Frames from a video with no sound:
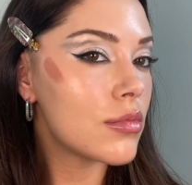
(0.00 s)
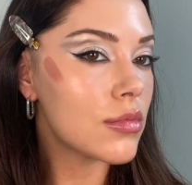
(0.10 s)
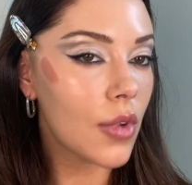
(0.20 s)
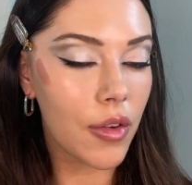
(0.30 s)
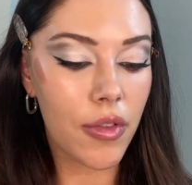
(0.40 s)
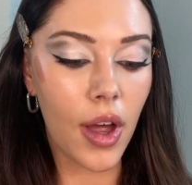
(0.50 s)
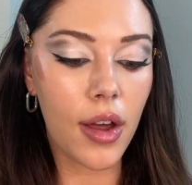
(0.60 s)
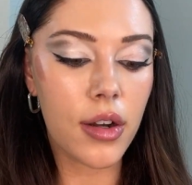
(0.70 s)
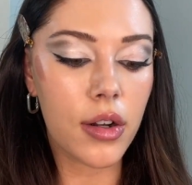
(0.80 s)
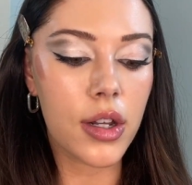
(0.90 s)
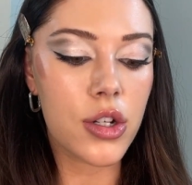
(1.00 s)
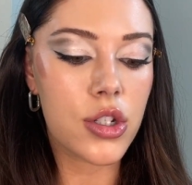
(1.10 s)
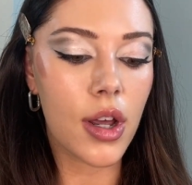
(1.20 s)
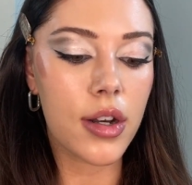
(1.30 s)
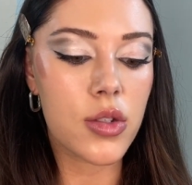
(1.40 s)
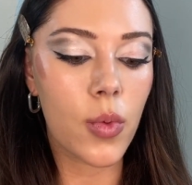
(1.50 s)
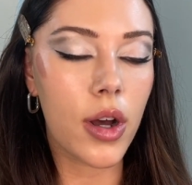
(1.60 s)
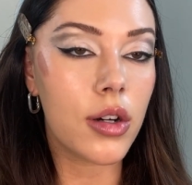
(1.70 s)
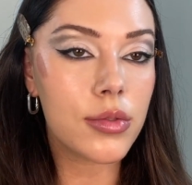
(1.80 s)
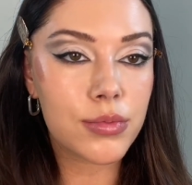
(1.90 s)
of that on each side as
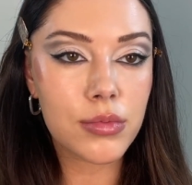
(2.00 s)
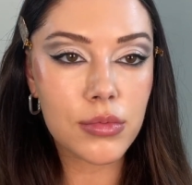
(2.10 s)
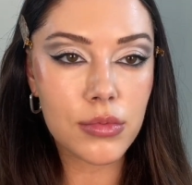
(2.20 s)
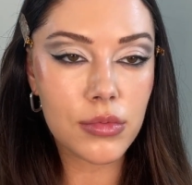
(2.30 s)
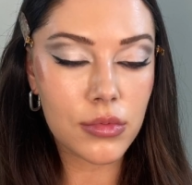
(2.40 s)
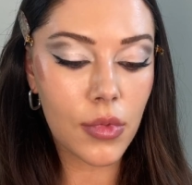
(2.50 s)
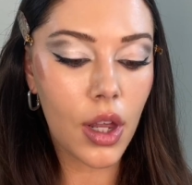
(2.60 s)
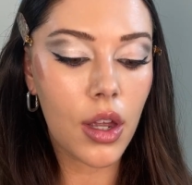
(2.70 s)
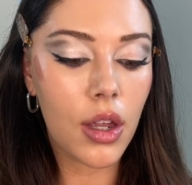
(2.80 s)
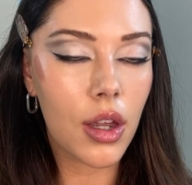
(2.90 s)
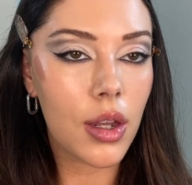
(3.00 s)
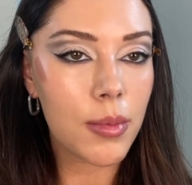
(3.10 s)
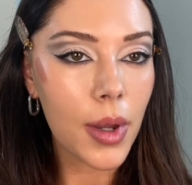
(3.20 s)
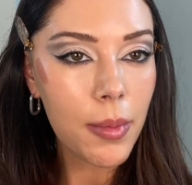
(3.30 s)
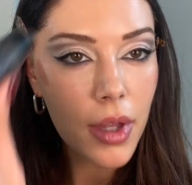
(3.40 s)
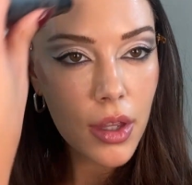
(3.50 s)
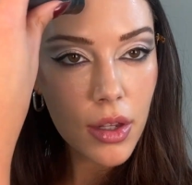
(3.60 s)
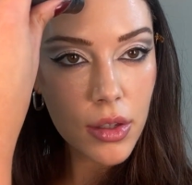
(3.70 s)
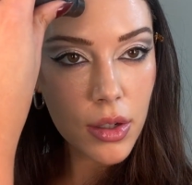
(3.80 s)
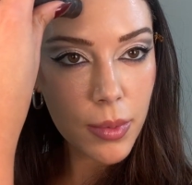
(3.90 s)
well, and maybe a
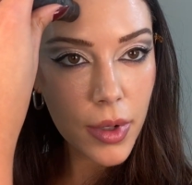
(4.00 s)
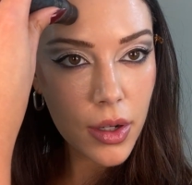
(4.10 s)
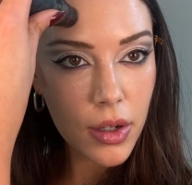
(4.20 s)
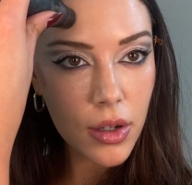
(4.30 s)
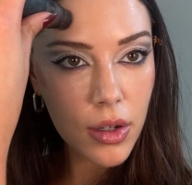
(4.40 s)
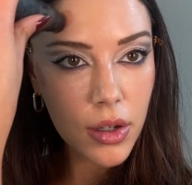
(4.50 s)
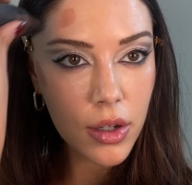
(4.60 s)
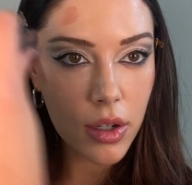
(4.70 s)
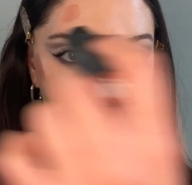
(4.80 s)
little bit on